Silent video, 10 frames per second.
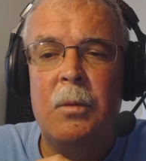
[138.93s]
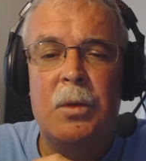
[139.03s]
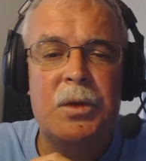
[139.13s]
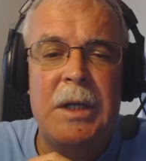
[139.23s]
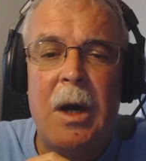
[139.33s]

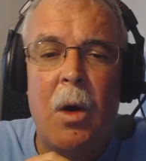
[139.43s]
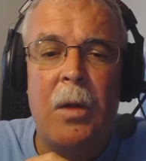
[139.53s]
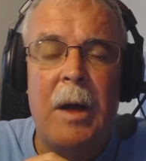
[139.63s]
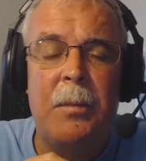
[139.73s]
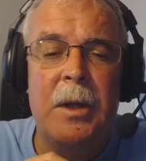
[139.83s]
We'll see how
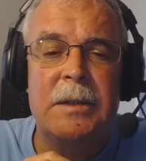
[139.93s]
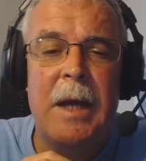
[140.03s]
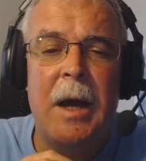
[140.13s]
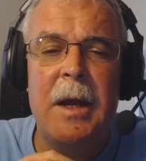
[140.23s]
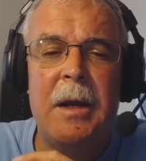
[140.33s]
all that plays
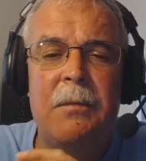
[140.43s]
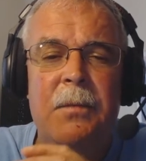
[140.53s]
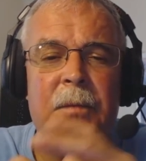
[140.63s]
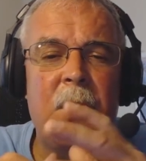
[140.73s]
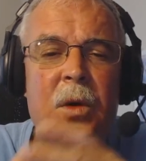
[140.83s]
out. And
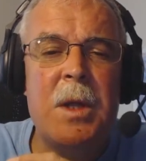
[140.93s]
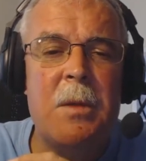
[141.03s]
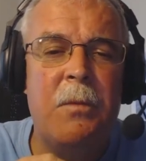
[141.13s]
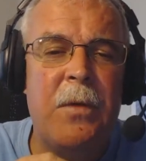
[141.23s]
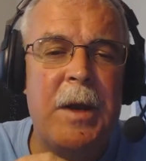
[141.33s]
if you look in
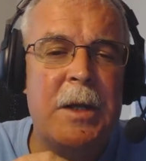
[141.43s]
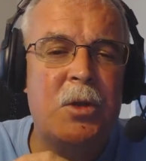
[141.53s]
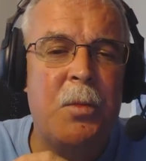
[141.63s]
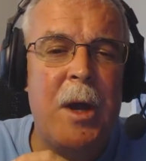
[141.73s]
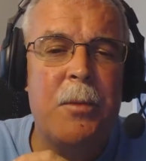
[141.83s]
the
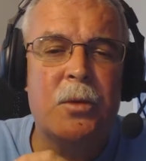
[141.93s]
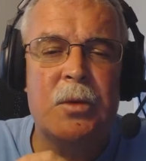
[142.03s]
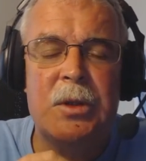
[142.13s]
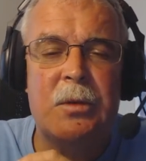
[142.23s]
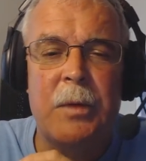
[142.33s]
financial papers
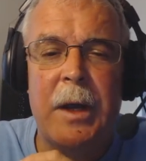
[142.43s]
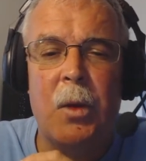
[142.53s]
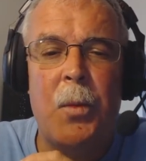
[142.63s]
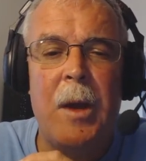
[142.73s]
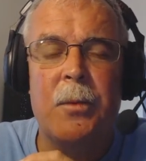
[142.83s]
or just the
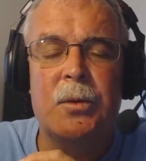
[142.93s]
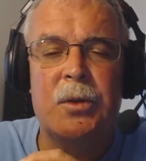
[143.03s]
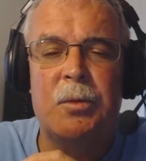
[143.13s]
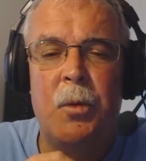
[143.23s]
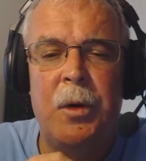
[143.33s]
regular papers
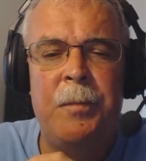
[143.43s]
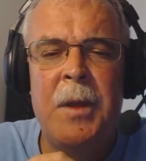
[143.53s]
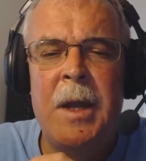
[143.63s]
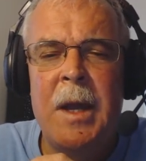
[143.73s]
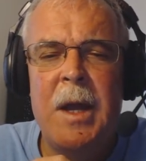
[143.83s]
this morning,
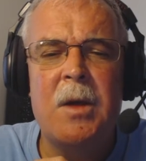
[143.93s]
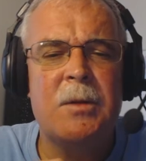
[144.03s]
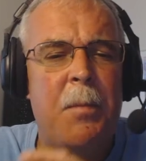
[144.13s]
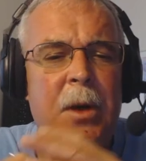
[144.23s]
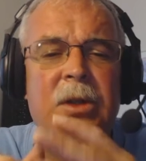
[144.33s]

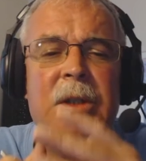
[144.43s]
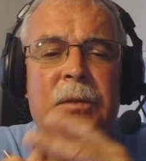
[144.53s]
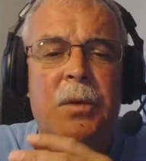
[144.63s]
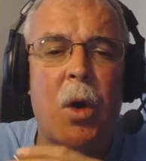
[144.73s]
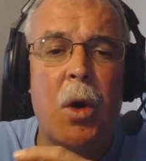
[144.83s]
there's a bunch of
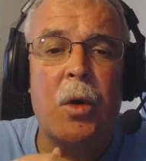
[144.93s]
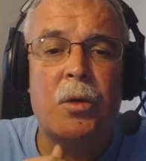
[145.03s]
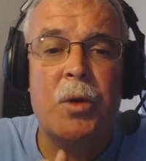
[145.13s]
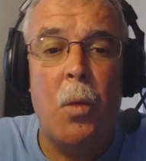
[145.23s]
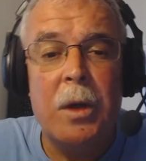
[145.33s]
different
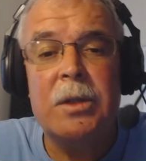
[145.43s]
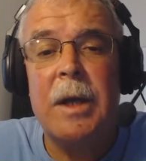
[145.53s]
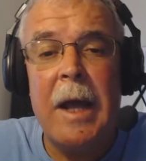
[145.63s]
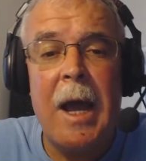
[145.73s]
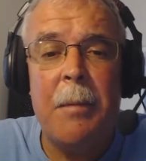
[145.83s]
articles on what's
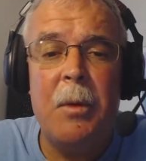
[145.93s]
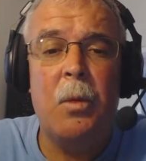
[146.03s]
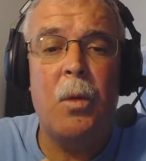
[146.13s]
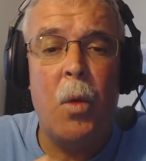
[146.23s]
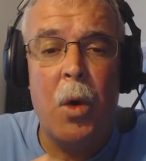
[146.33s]
going to happen
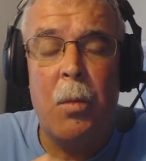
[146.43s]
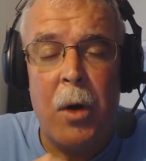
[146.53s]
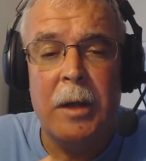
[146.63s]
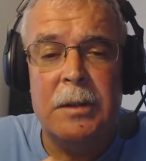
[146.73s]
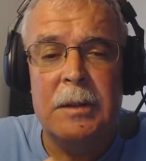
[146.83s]
with oil
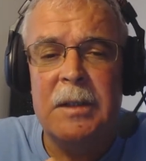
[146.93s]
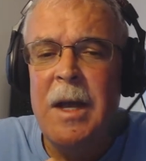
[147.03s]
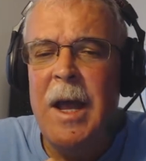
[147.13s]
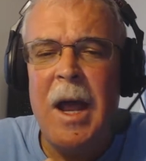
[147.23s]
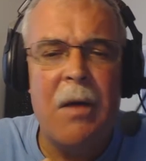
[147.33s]
prices.
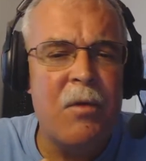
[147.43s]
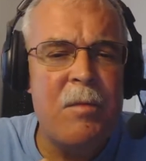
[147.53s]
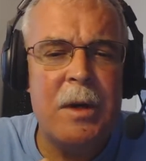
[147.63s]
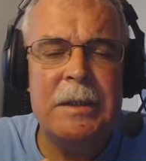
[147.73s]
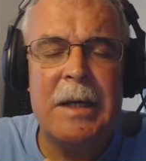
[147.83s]

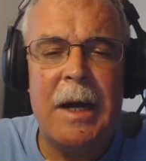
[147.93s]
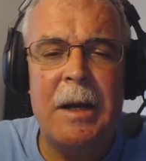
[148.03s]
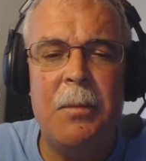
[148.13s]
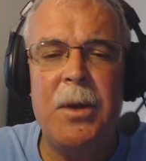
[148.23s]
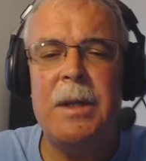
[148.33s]
Everybody's got
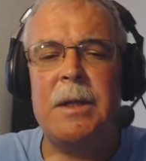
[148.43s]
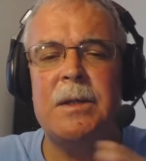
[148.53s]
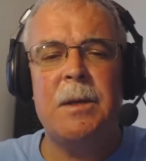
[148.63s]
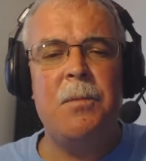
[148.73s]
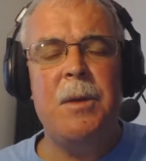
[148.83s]
an opinion.
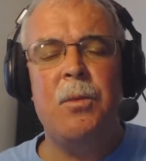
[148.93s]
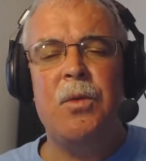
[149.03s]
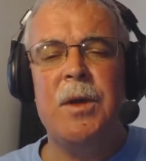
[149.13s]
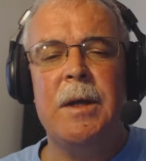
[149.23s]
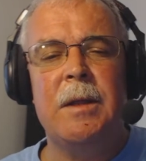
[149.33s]
Some people
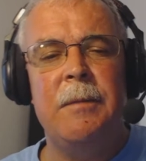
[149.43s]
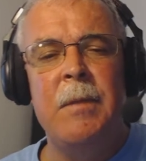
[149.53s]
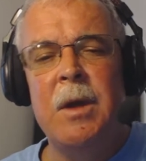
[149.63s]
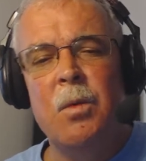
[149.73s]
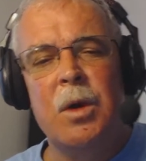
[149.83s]
think
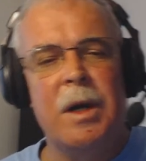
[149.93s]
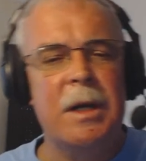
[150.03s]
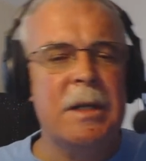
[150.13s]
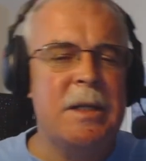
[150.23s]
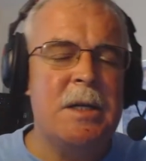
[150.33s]
that we're going
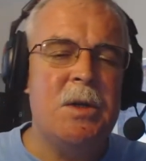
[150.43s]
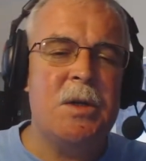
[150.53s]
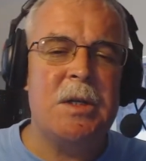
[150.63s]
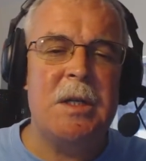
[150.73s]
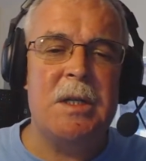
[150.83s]
to continue
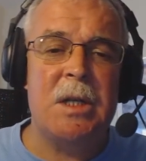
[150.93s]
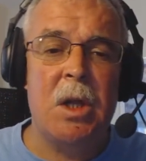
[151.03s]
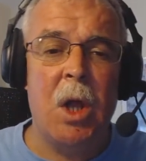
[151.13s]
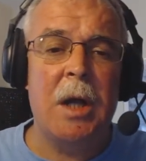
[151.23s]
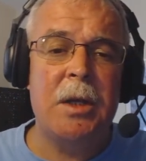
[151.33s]
to see this
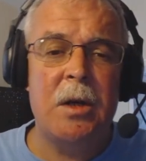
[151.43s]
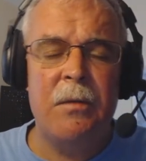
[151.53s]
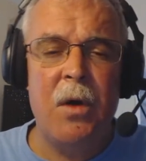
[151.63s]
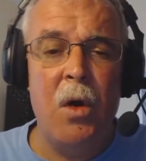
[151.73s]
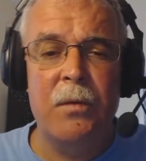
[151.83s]
glut
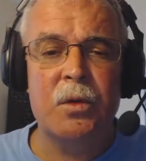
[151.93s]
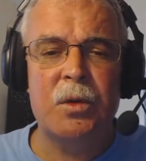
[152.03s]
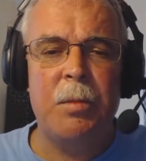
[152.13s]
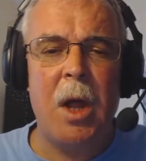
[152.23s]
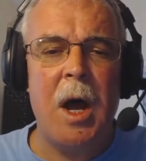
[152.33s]
of
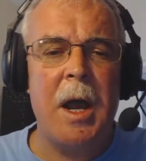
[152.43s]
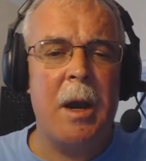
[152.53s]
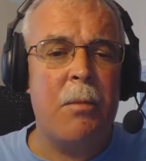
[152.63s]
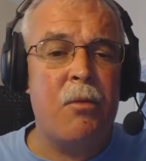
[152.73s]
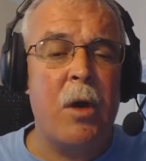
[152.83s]
oversupply
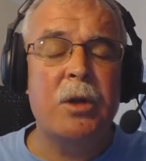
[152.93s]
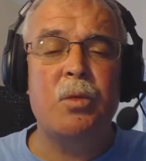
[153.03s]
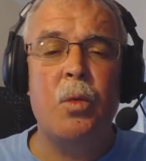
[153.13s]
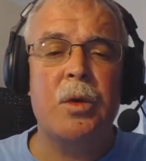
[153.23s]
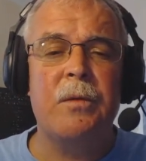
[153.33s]
and a
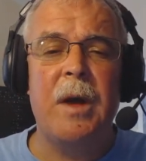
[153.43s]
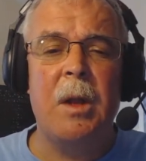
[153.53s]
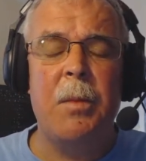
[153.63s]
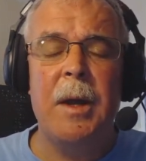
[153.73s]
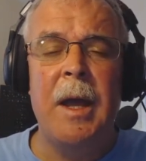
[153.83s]
price war
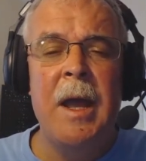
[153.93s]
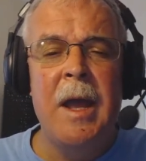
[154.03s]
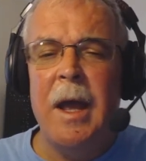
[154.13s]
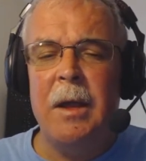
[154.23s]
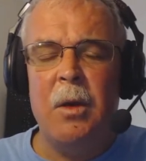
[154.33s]
developing.
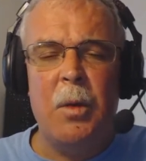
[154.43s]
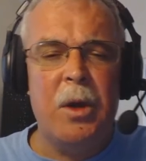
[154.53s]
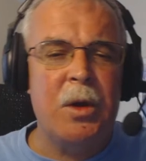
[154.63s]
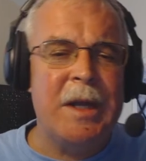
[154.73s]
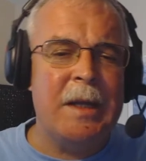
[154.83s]
And, we
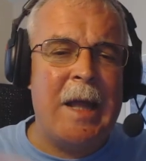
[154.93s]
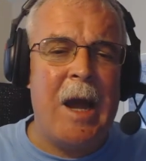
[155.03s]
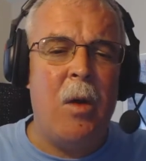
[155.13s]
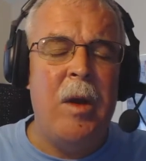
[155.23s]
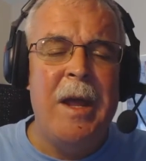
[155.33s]
could get
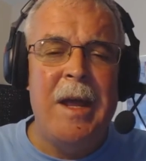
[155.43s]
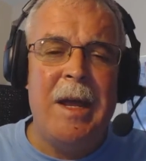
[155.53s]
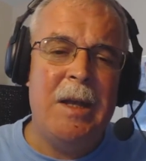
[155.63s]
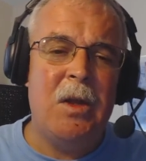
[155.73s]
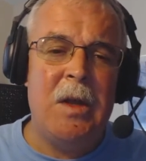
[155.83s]
down
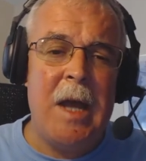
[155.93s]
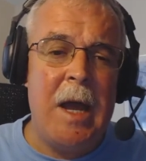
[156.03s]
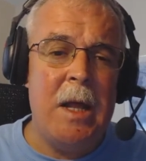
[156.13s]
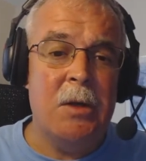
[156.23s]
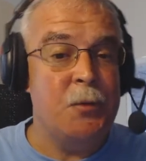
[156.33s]
into the
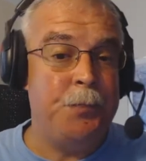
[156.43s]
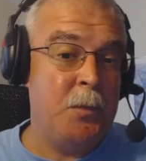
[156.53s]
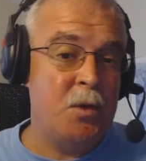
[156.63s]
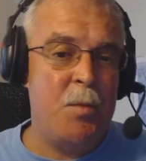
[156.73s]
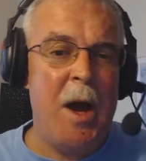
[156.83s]
80s.
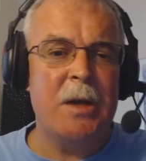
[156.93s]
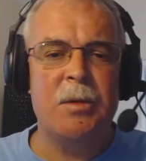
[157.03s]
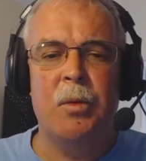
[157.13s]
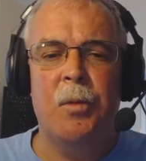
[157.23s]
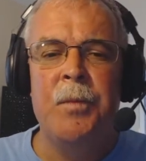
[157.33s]
It's
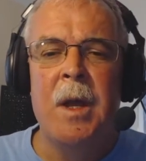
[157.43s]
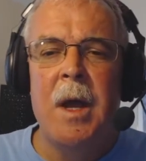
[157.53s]
possible.